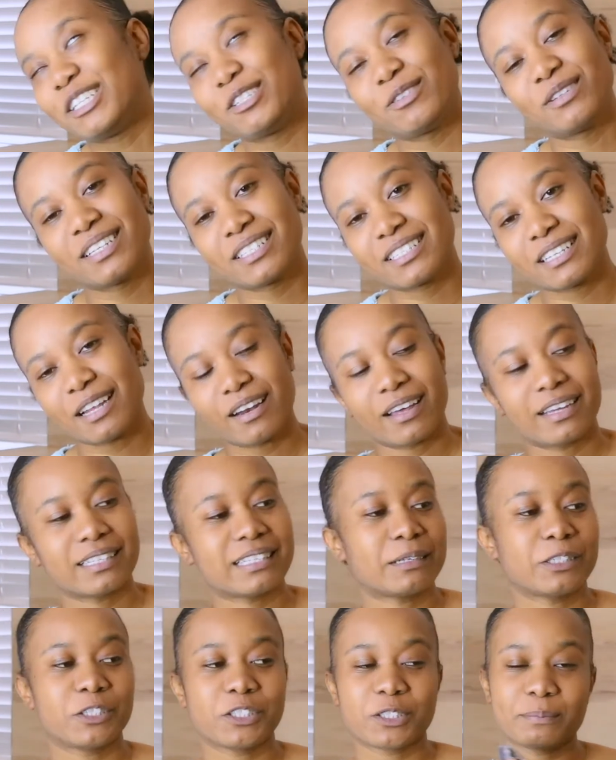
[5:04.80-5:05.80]
do this a lot.
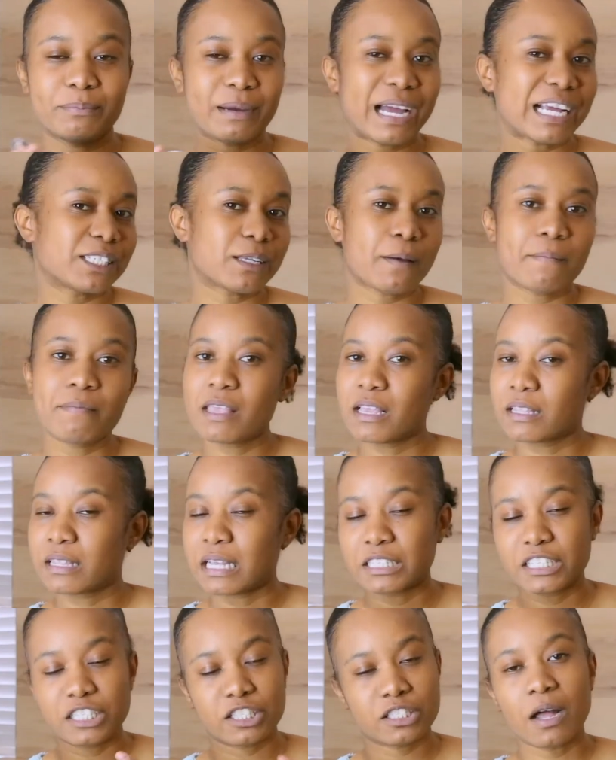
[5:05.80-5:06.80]
I just buy something
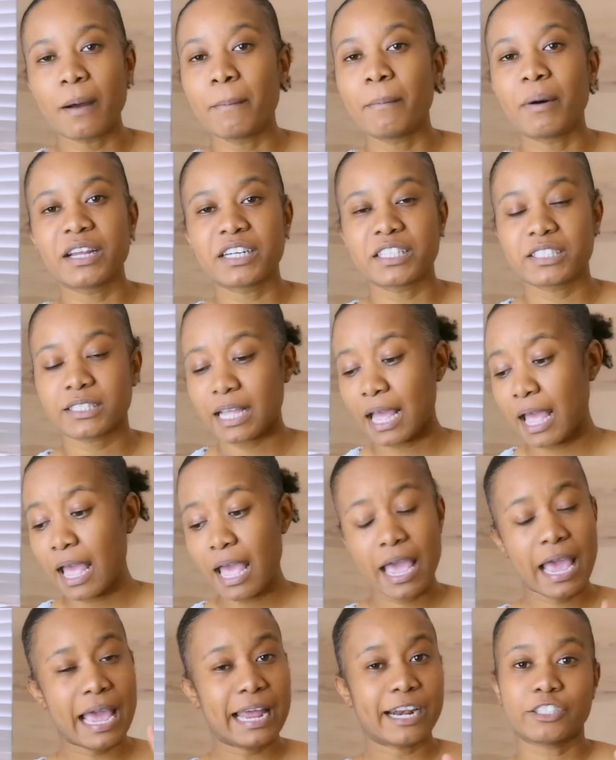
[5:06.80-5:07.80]
that is not modest
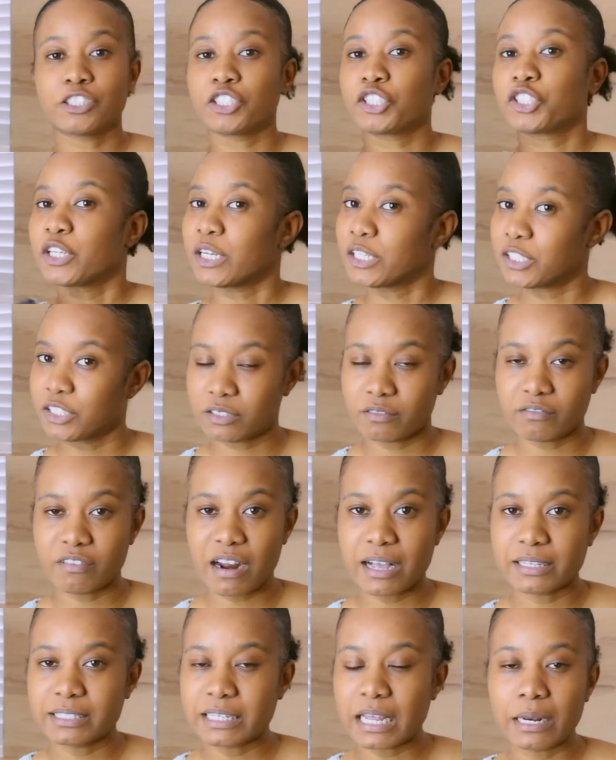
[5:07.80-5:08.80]
and I just change it
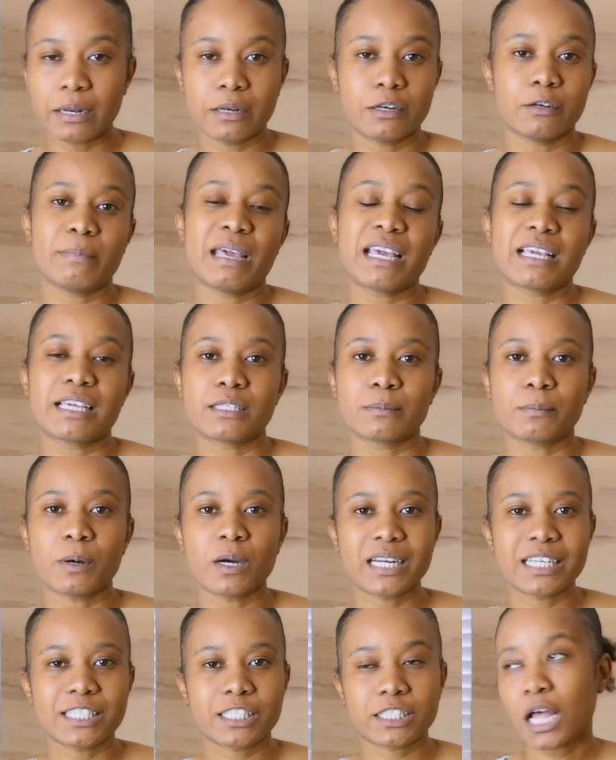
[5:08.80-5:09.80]
around and make it
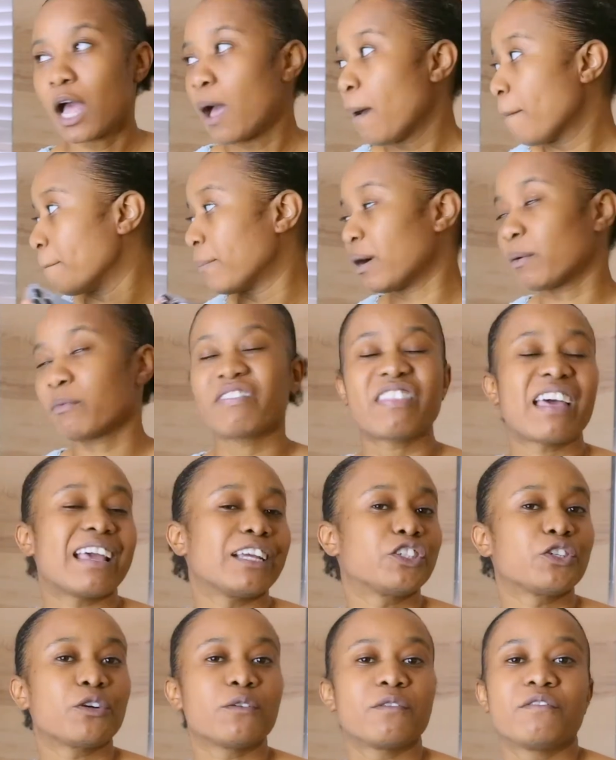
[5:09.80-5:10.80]
modest. But
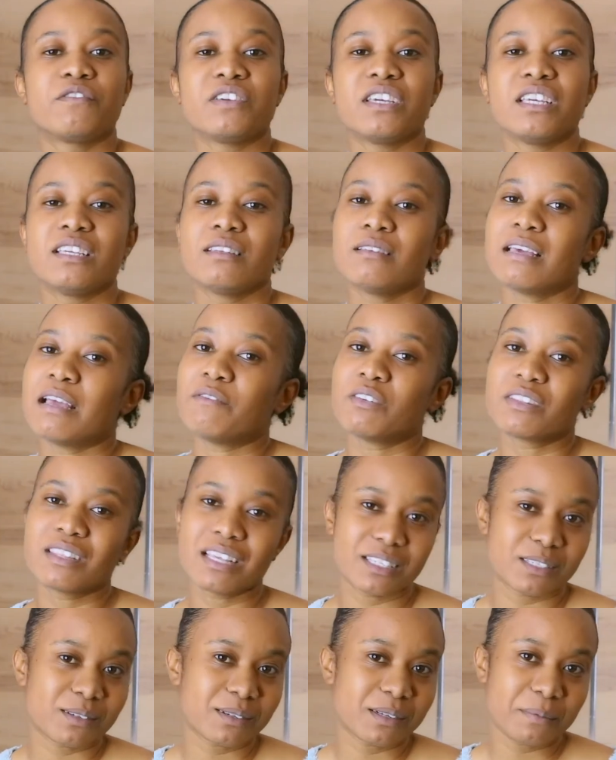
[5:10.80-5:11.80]
with HOV,
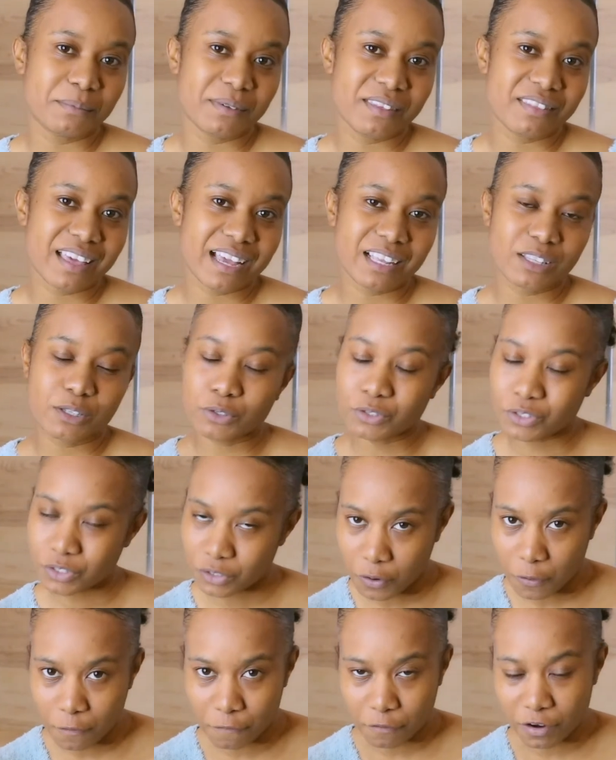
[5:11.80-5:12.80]
everything's gonna be there to
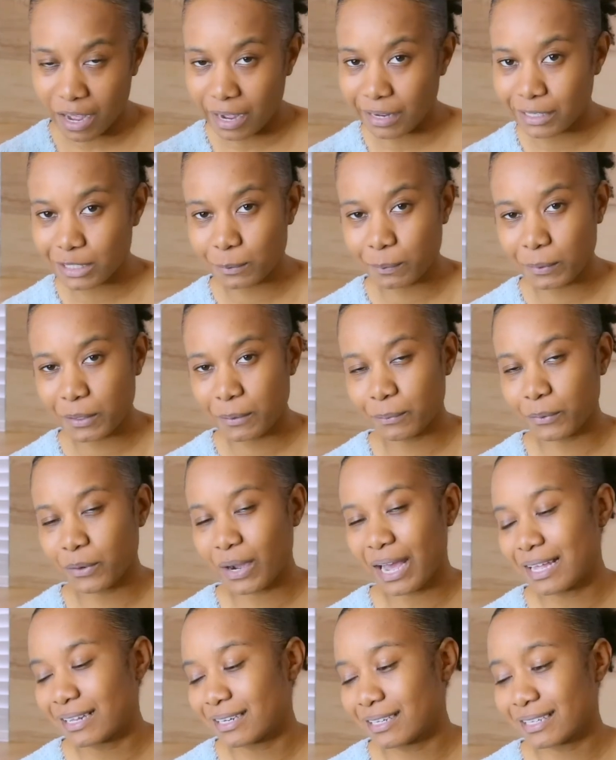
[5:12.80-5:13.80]
serve God's people.
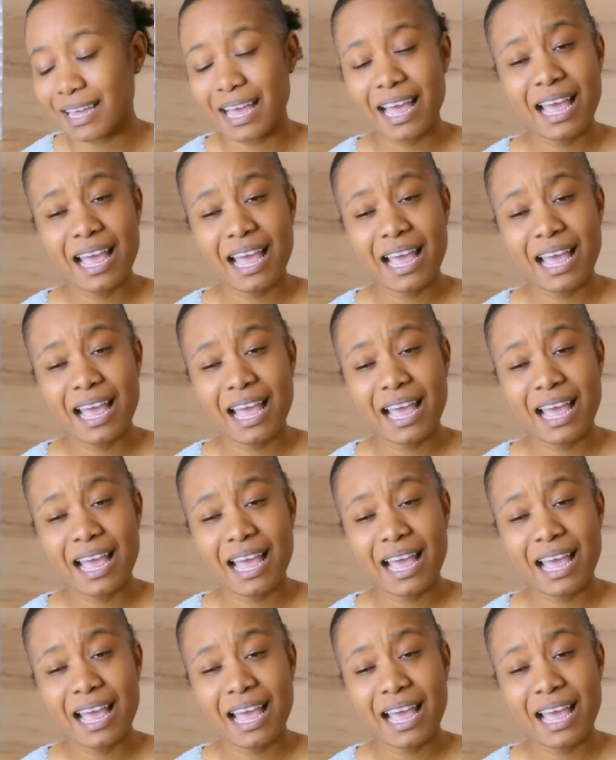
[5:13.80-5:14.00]
And